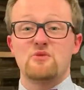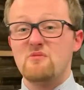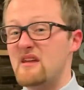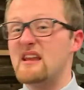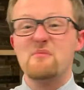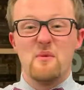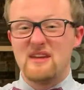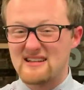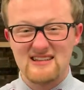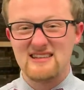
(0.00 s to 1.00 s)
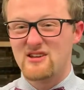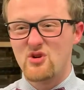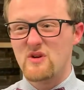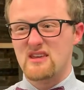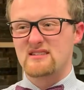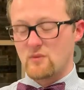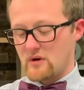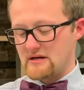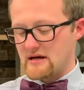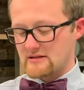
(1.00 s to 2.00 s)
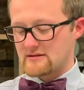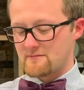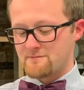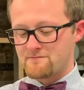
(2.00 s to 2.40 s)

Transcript: We meet him and we get to see who he is and what he does.